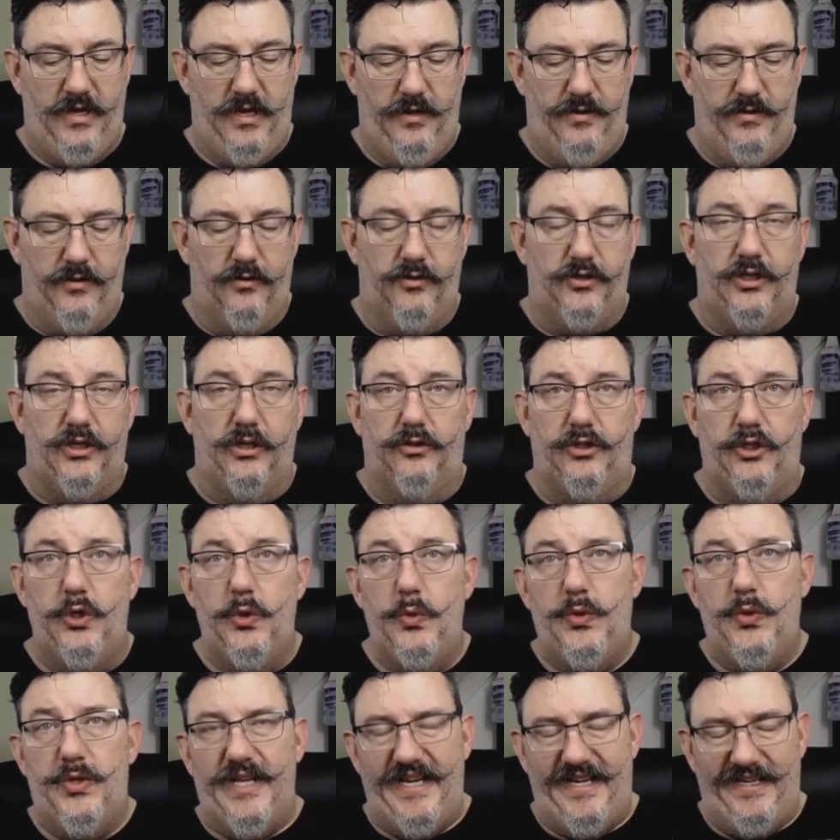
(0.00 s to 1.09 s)
there are
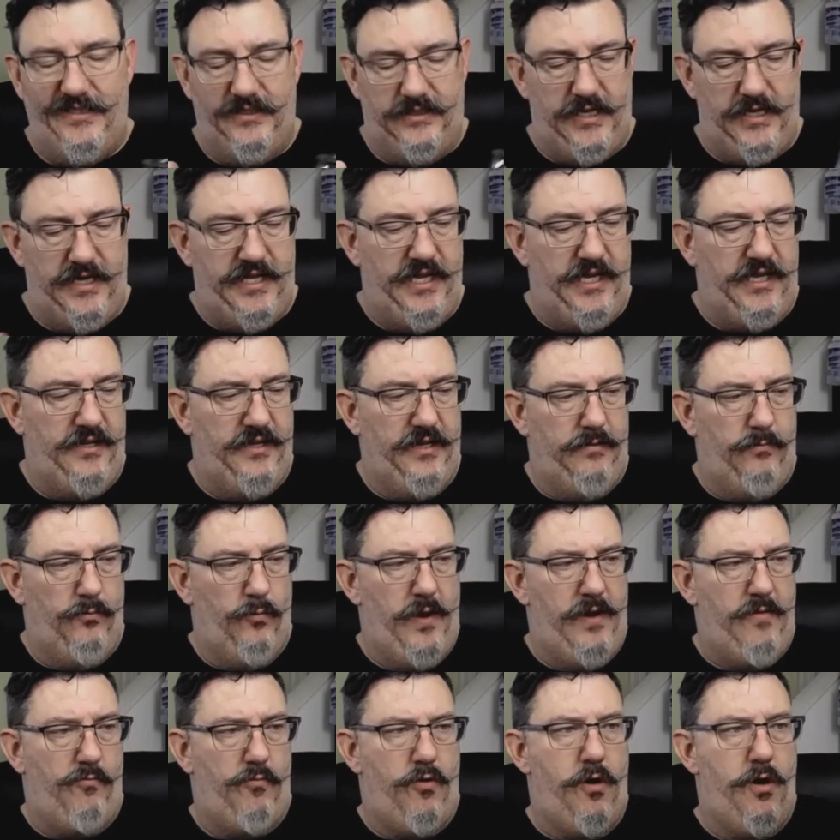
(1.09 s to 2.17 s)
two things I think that
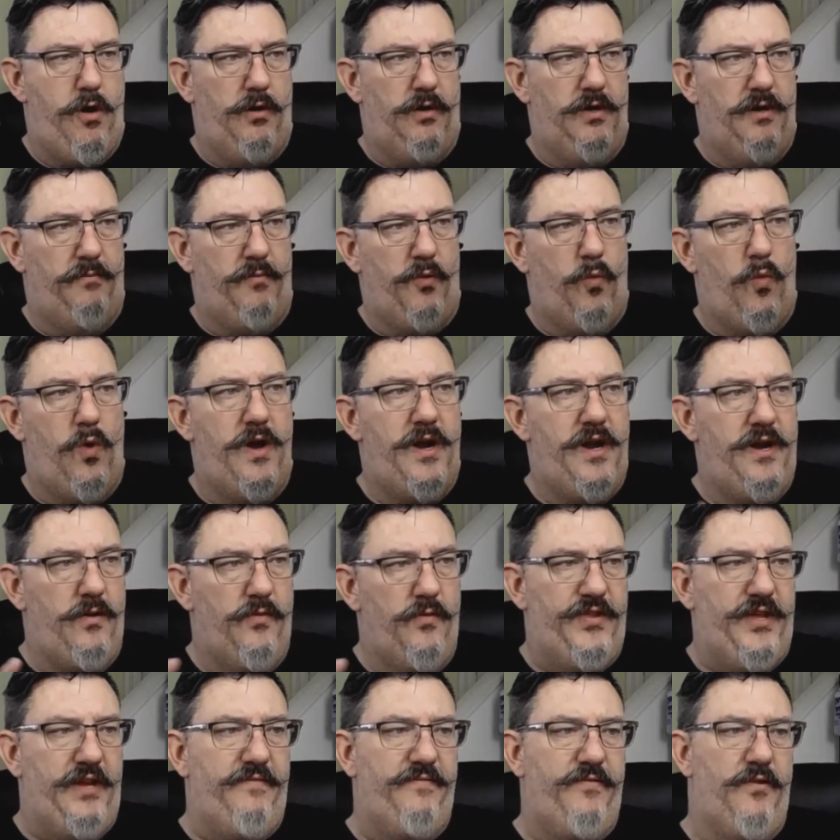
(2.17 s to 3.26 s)
went wrong. Number one, I
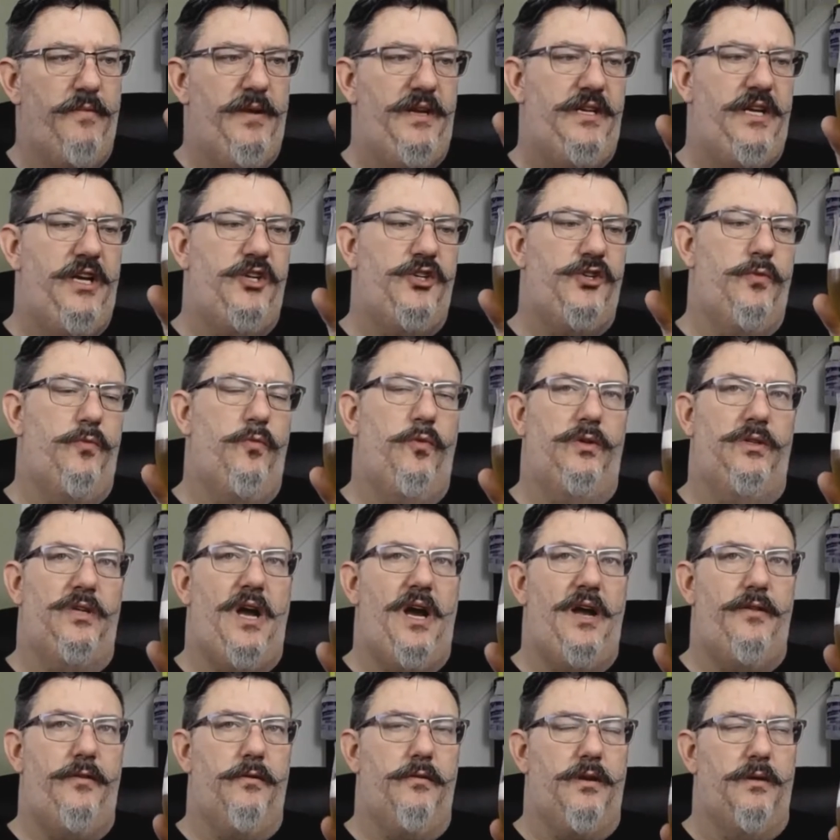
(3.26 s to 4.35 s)
don't think fermentation was
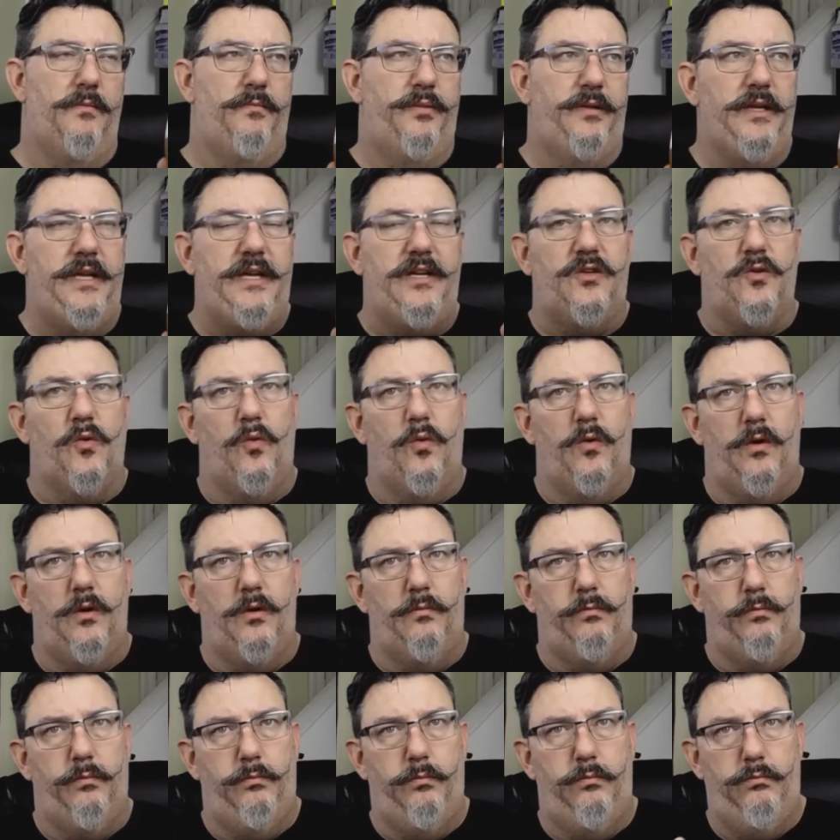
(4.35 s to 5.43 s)
either complete
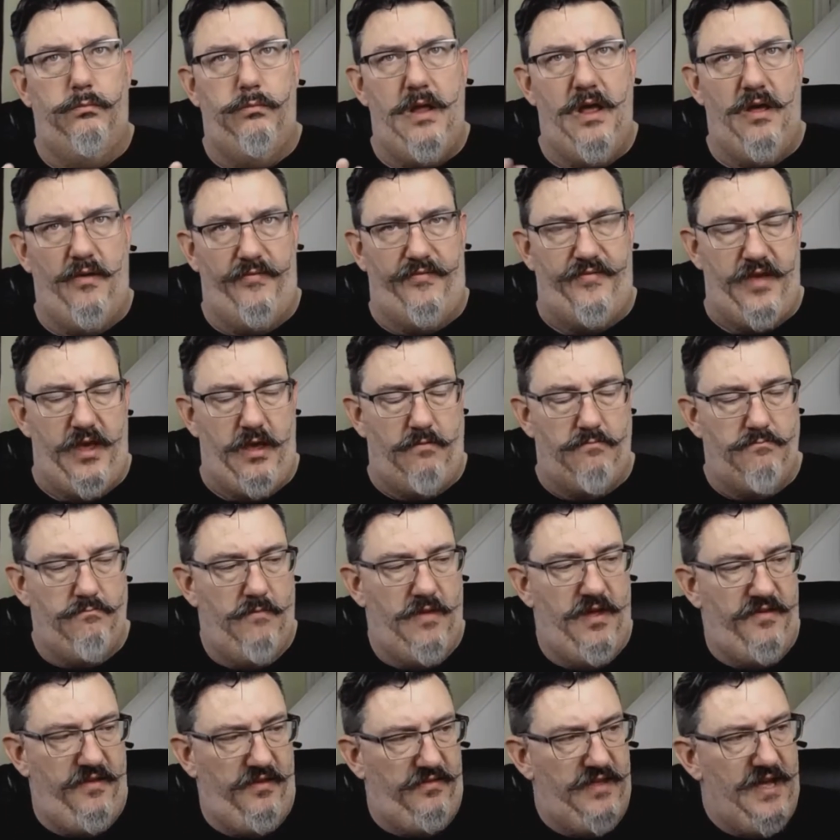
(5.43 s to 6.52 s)
or healthy.
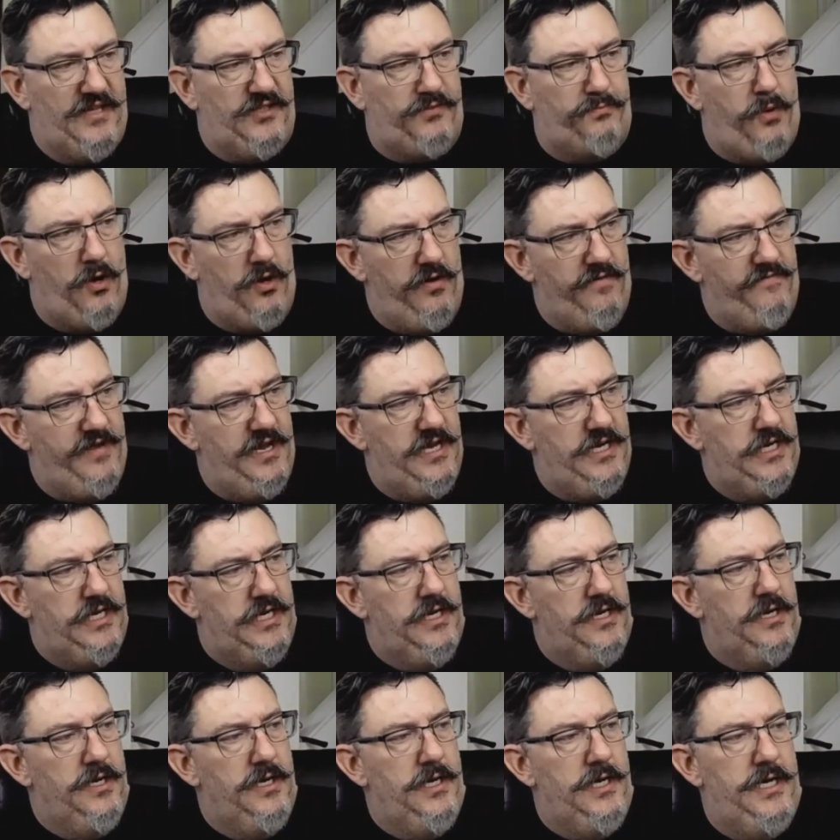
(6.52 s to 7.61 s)
I think that's part of it.
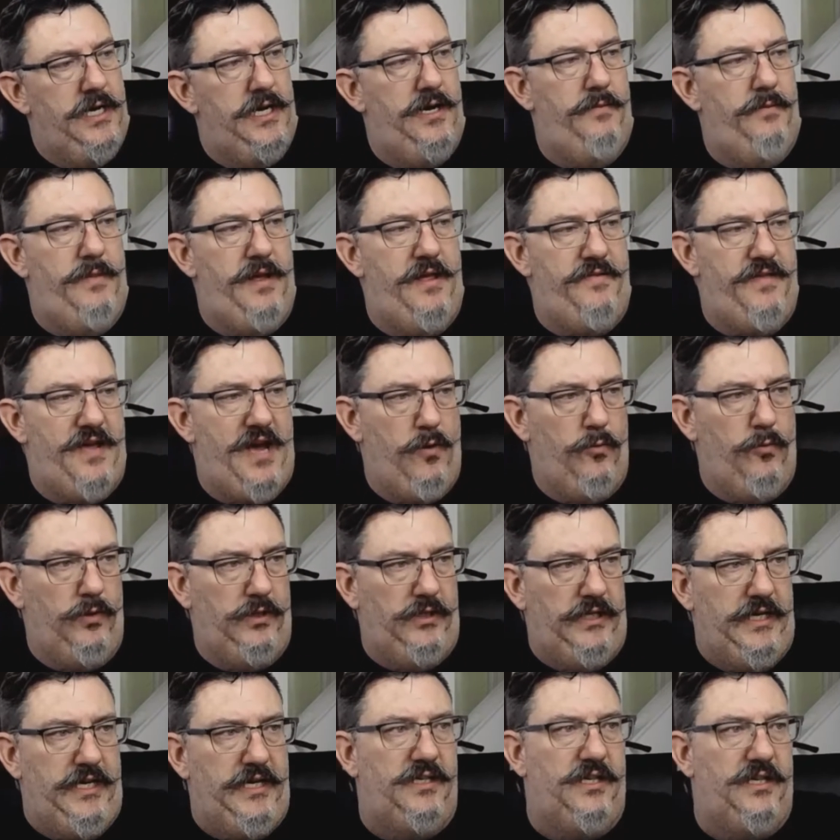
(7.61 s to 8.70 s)
And that would
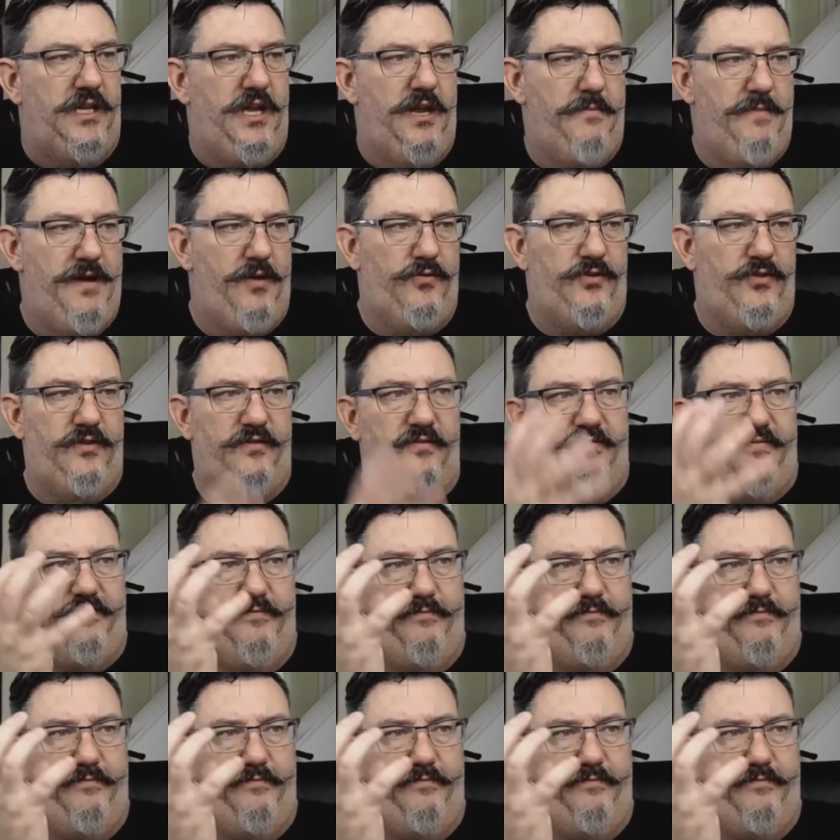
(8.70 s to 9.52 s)
lead to the amount of